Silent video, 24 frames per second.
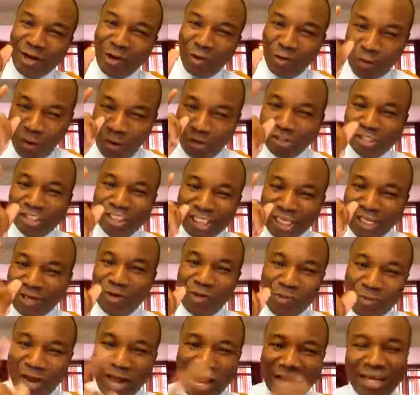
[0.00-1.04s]
One
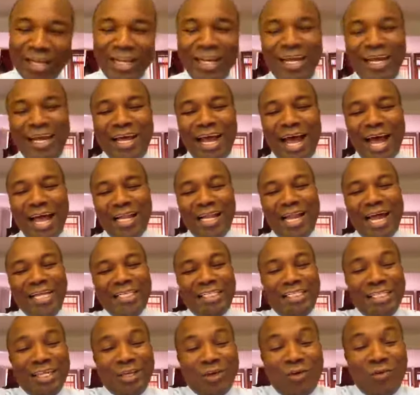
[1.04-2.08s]
single man. And
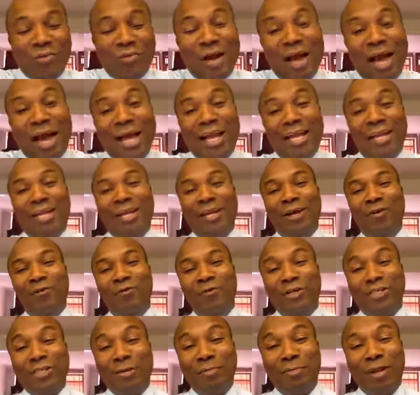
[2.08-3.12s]
that single man
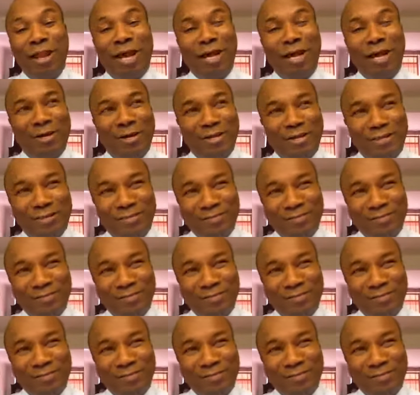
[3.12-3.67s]
was a black man.